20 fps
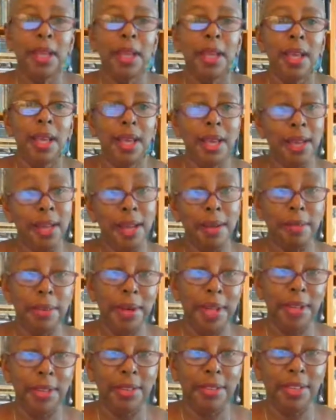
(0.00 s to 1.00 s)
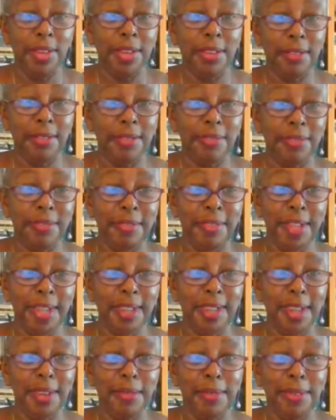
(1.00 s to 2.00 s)
And I apologize
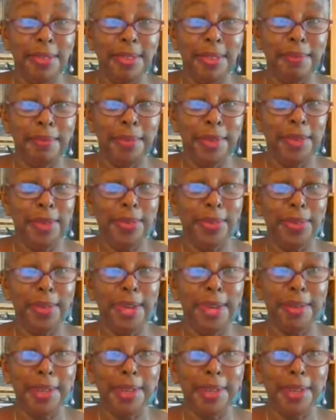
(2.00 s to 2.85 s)
that that was up the whole time